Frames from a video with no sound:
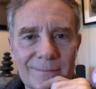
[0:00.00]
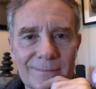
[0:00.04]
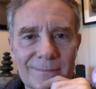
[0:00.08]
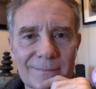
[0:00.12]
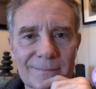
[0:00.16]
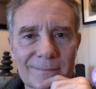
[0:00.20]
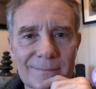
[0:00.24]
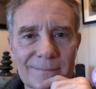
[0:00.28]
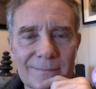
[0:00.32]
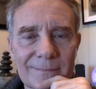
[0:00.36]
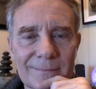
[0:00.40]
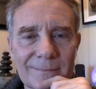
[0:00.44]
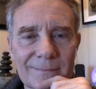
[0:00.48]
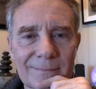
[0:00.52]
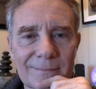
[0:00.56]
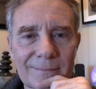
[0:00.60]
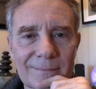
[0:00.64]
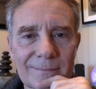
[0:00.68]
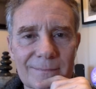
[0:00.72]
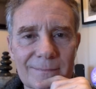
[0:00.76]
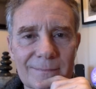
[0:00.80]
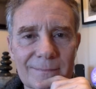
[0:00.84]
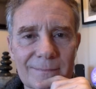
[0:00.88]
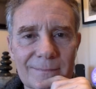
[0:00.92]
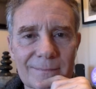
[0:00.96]

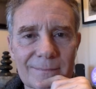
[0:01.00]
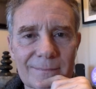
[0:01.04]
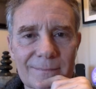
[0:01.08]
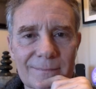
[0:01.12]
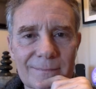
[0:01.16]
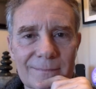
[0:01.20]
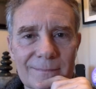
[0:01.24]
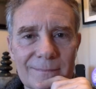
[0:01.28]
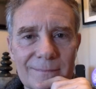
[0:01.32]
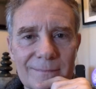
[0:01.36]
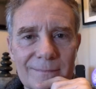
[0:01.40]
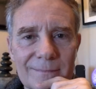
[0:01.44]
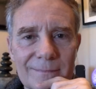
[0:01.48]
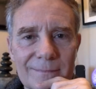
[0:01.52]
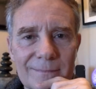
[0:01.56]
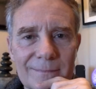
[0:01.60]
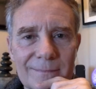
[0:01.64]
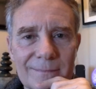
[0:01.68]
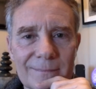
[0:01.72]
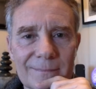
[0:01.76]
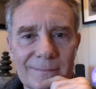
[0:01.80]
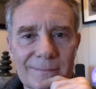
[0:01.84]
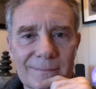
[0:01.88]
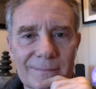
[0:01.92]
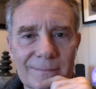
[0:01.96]

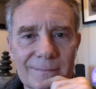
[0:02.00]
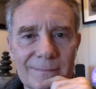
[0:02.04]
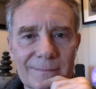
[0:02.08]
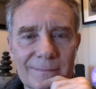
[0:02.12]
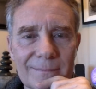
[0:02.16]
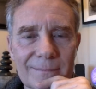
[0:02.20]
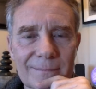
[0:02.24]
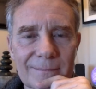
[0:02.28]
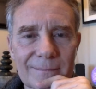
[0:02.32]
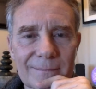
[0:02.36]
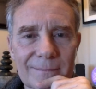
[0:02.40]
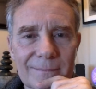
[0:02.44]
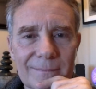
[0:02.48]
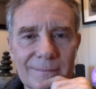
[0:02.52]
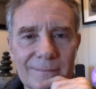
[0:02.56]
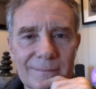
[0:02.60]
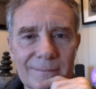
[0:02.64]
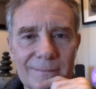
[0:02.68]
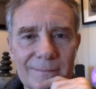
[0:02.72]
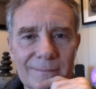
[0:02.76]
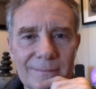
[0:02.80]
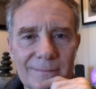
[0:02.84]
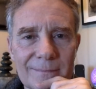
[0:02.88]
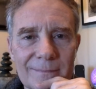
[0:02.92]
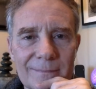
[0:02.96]

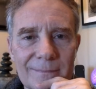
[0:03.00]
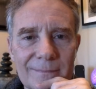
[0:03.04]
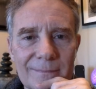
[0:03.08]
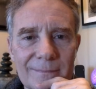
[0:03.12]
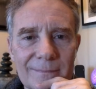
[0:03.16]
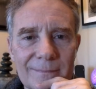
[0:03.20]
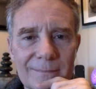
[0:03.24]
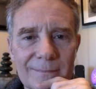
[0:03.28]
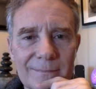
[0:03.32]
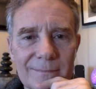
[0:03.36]
(silent)